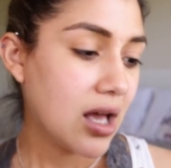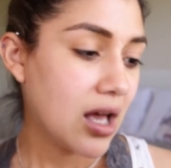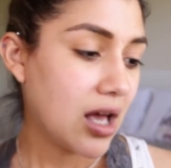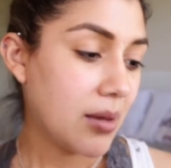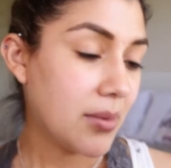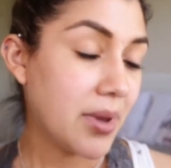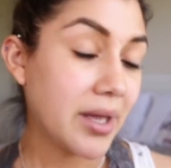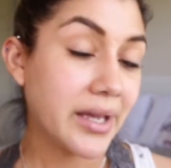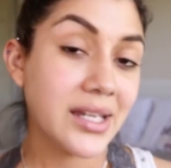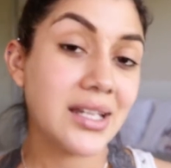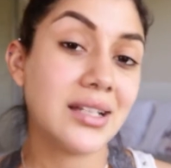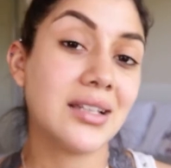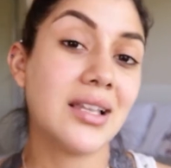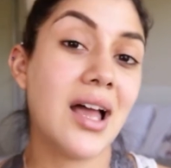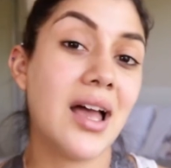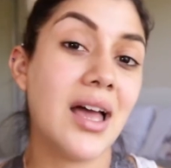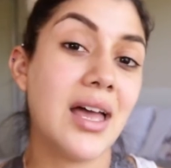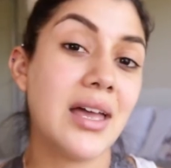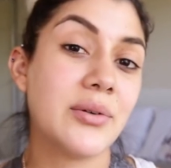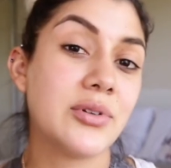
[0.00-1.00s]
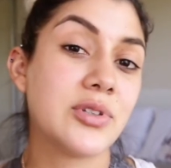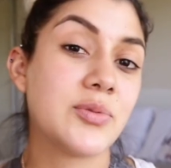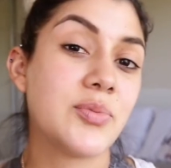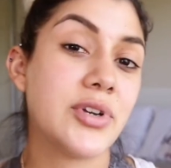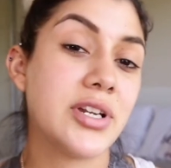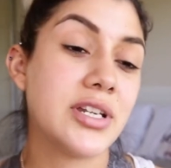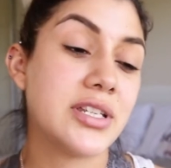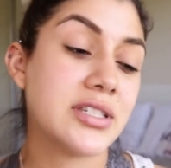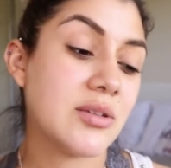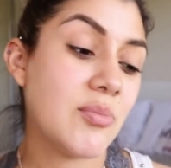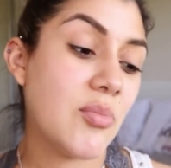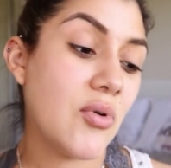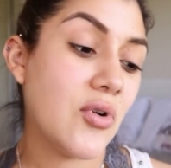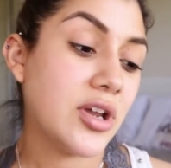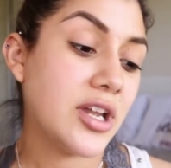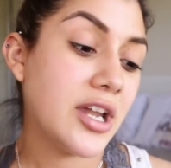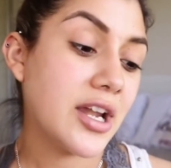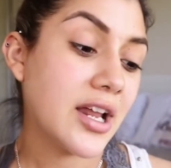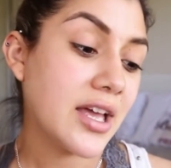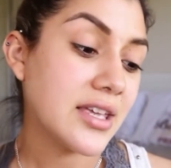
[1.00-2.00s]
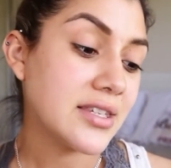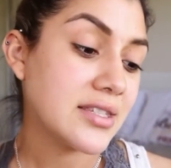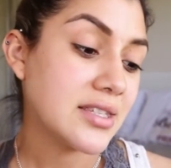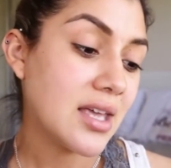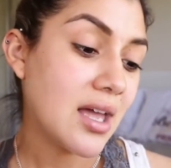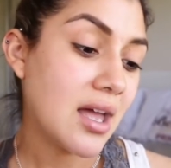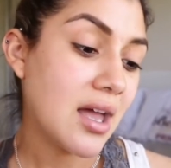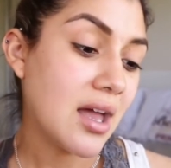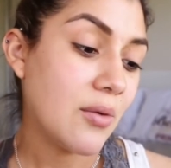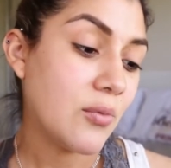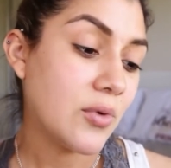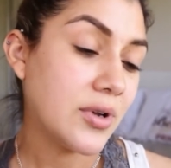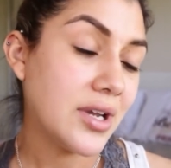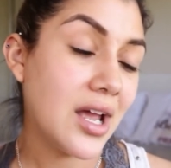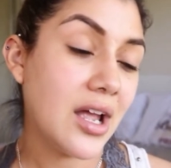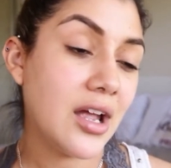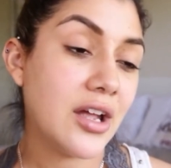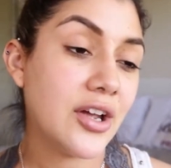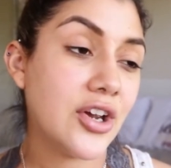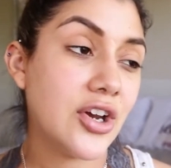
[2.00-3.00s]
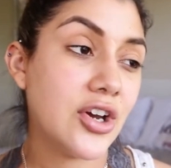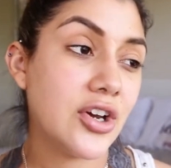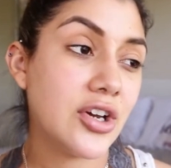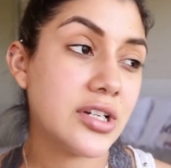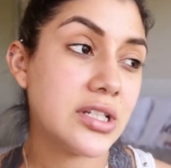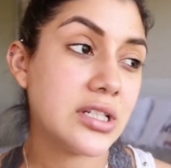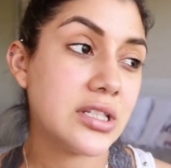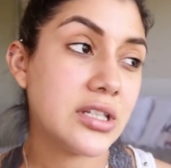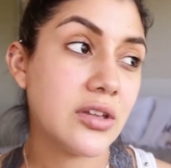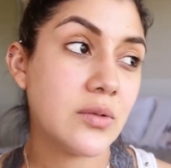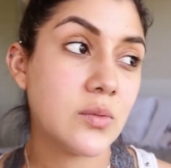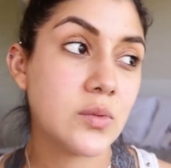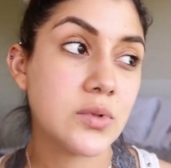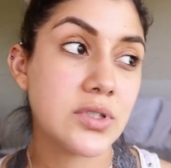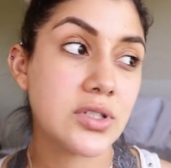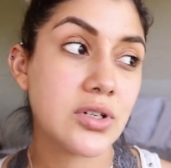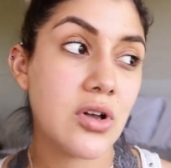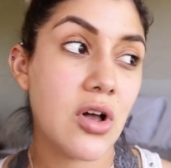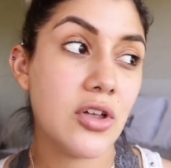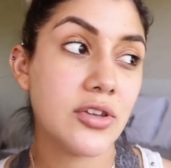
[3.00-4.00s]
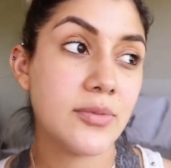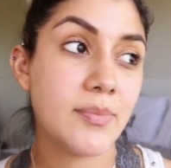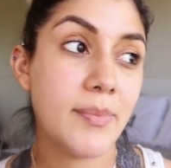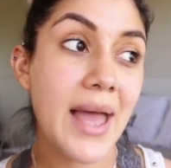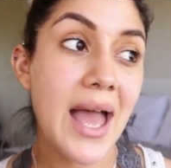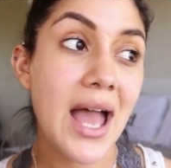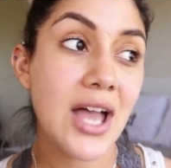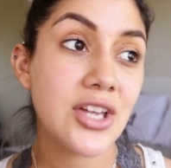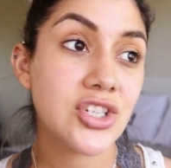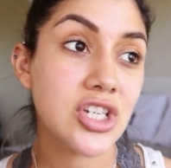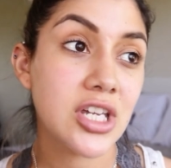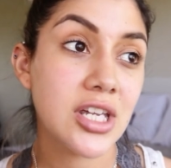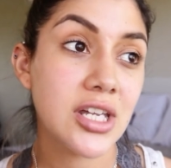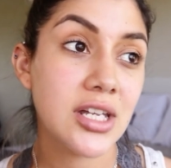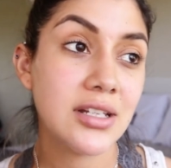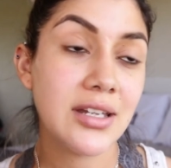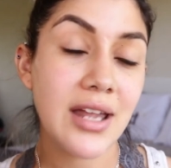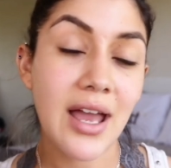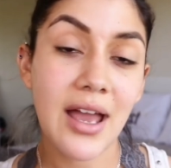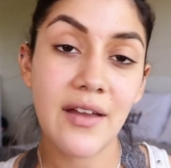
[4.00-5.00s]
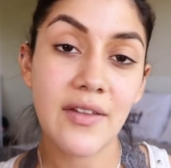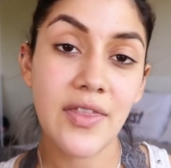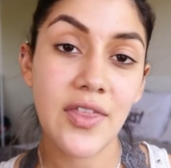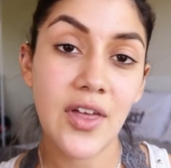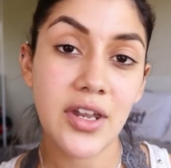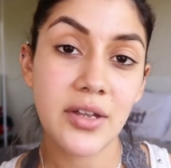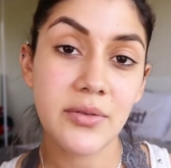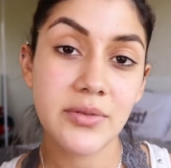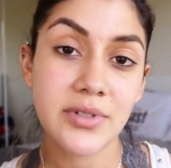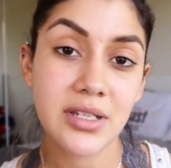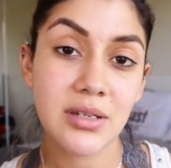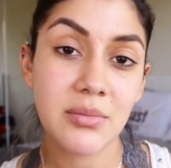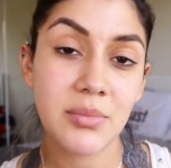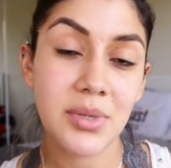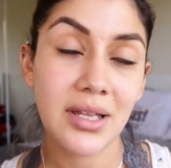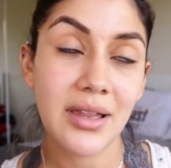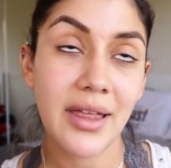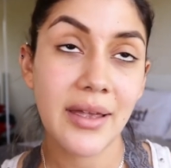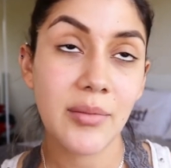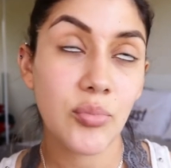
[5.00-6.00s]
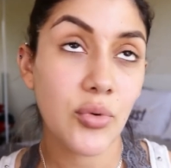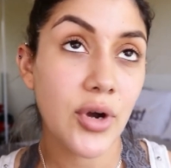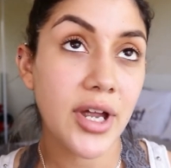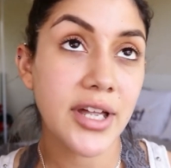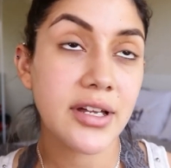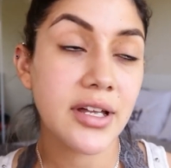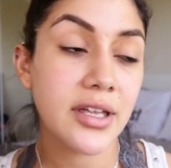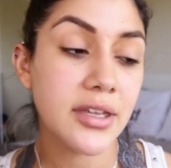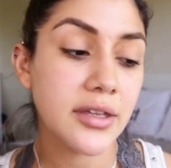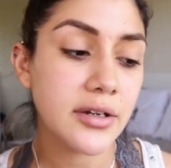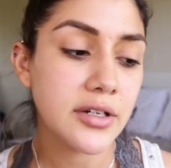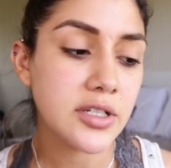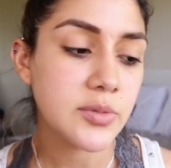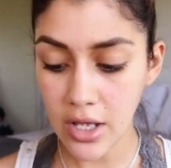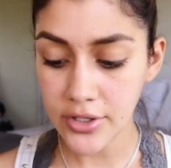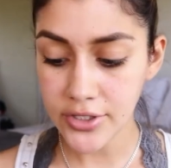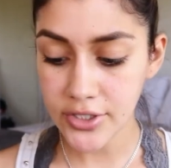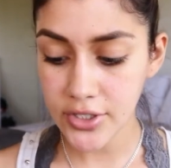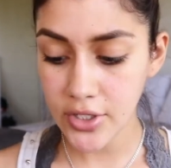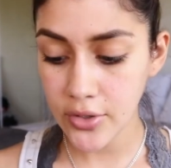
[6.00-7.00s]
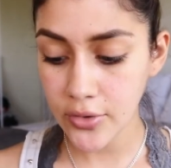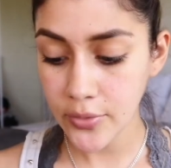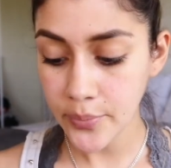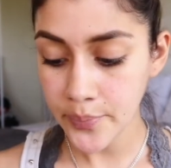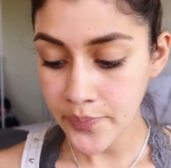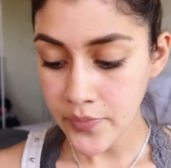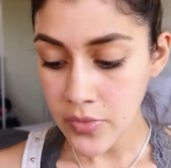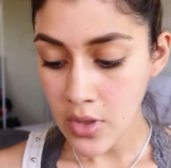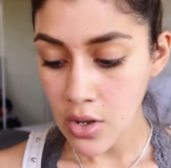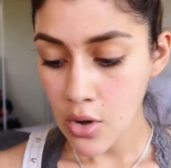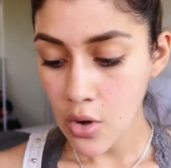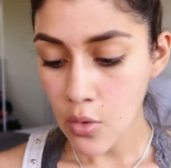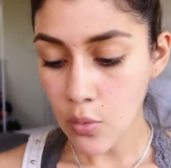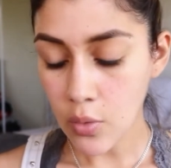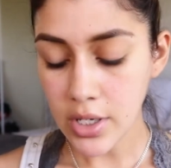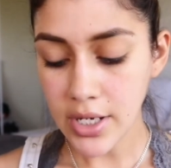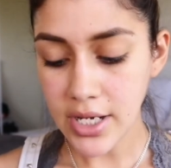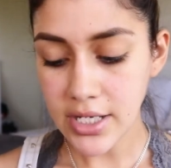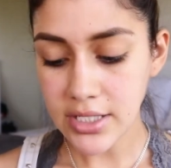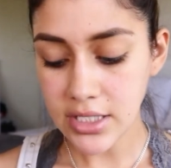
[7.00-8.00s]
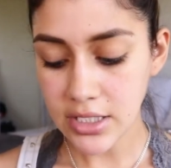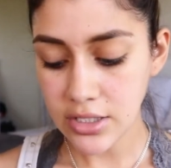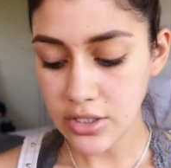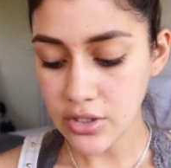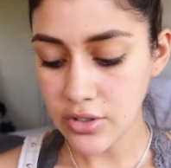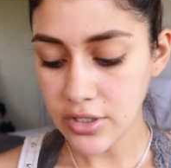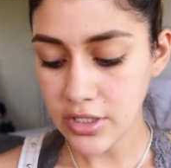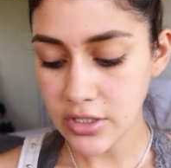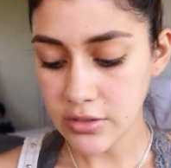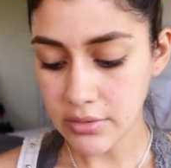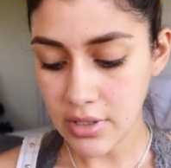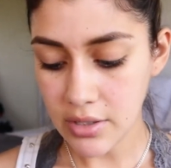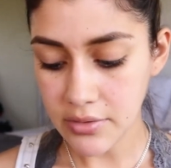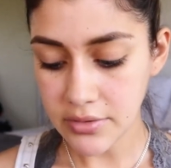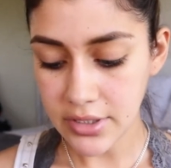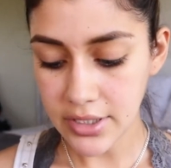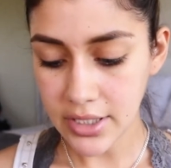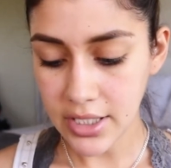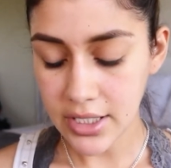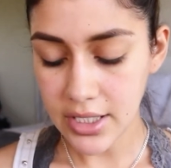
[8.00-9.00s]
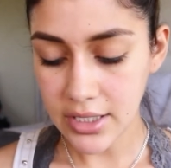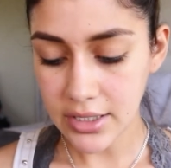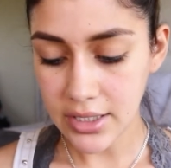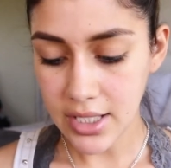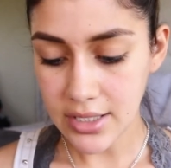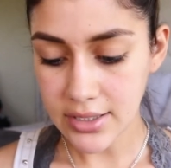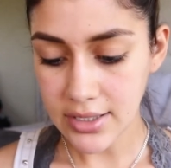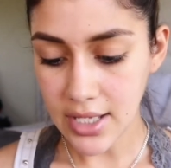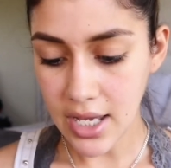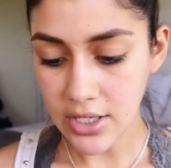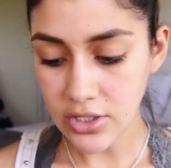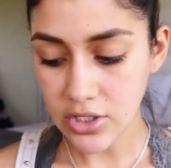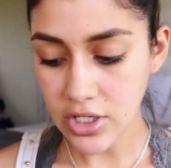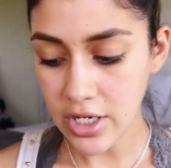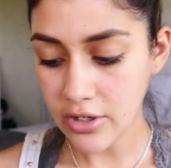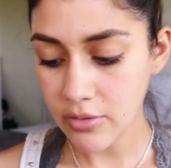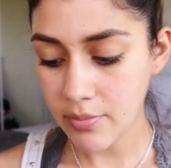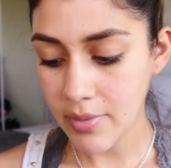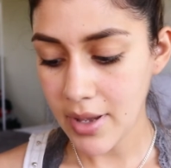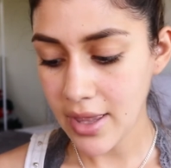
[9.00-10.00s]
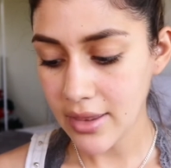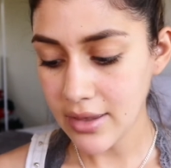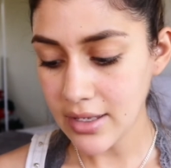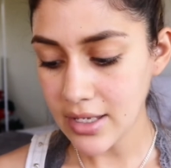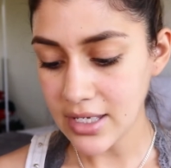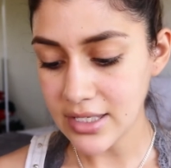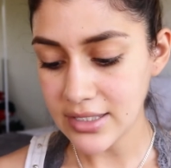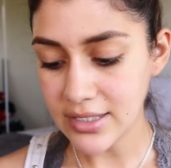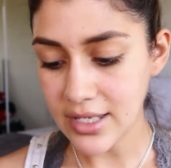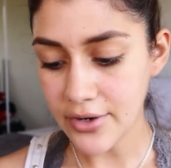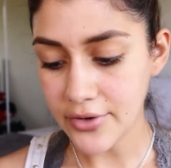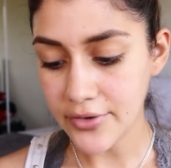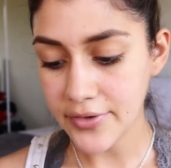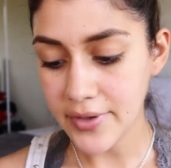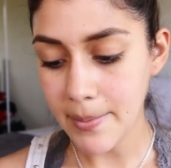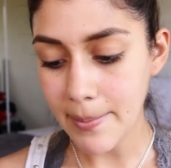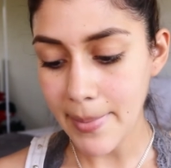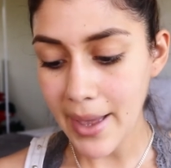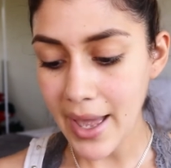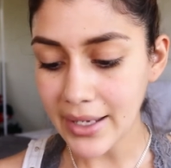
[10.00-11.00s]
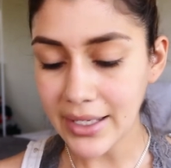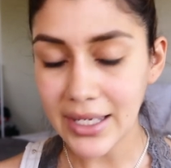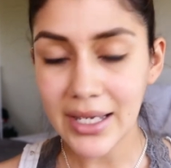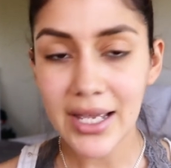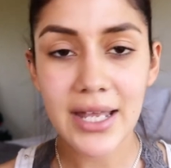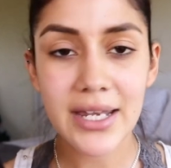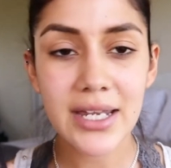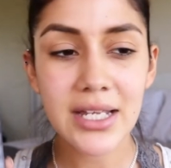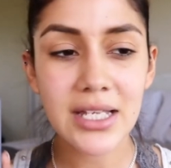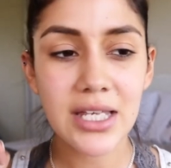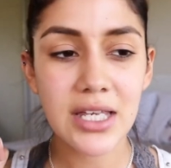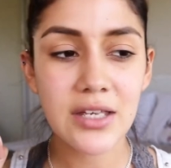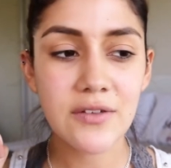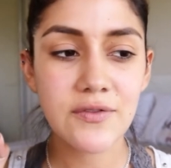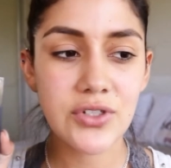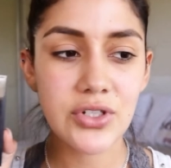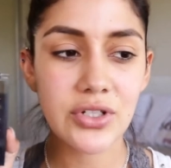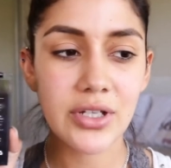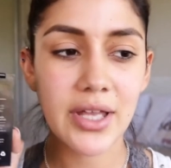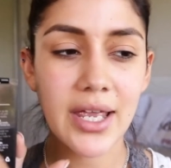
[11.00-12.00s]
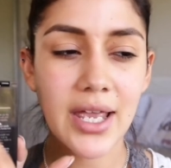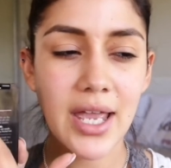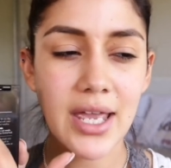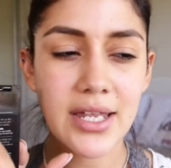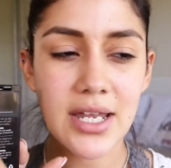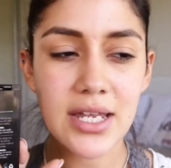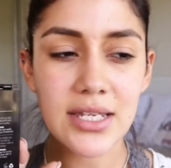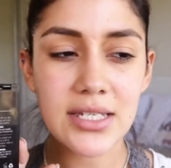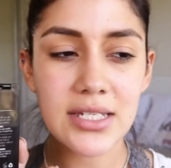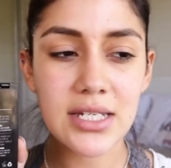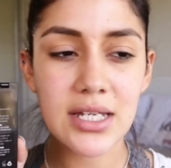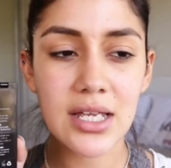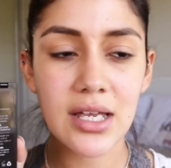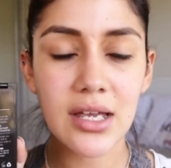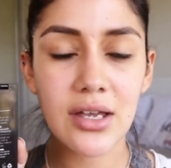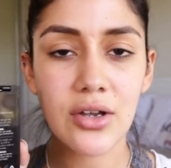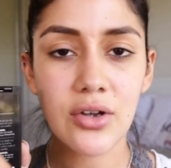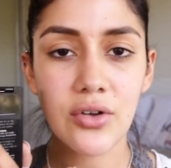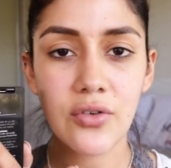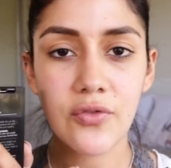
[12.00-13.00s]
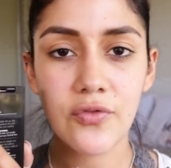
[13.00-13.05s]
I'm not gonna lie, I was pretty disappointed, because when I heard that the one's called Passion, I thought it was going to be like bright colored. Also, what I did notice when I was looking at this eyeshadow palette is that on the back, it kind of gives you like an idea